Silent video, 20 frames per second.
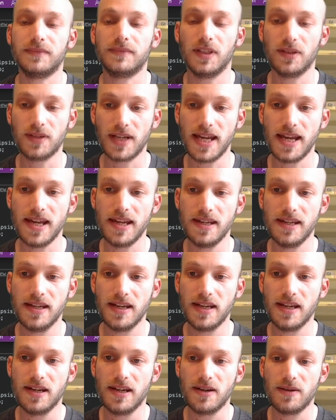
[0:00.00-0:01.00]
Okay,
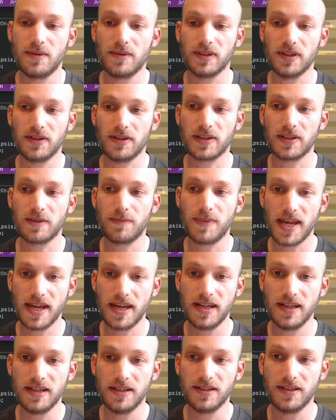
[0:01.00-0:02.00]
we're loading the
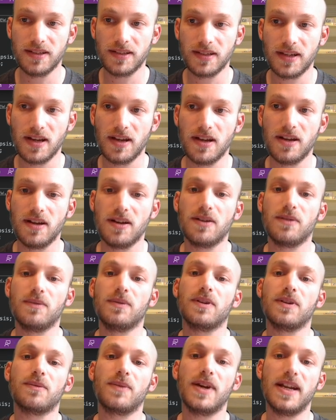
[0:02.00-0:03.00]
page.
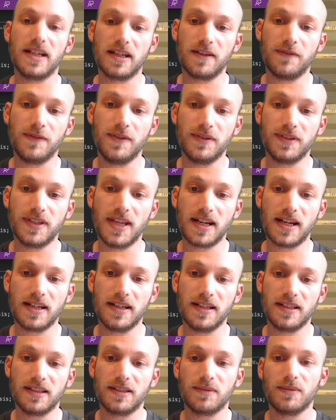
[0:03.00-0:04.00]
We're waiting a few
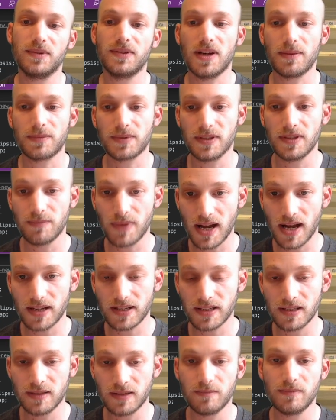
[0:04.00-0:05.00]
seconds. We drop to the
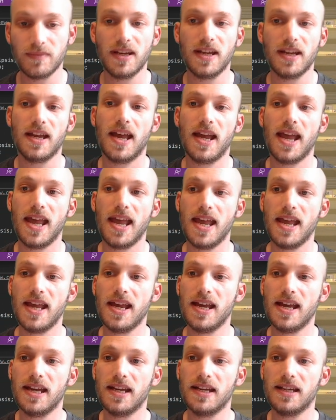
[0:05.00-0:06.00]
bottom,
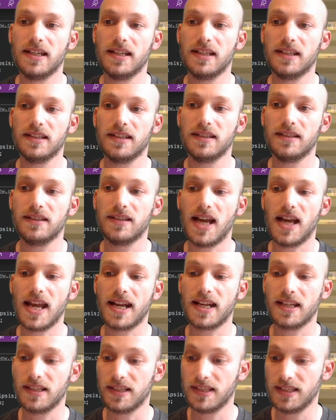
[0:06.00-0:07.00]
and I
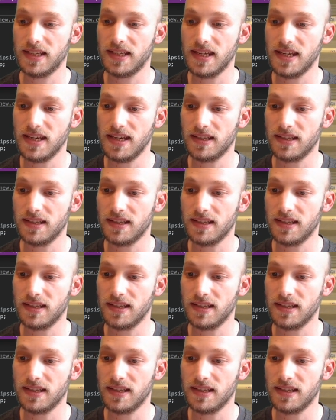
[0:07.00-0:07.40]
can see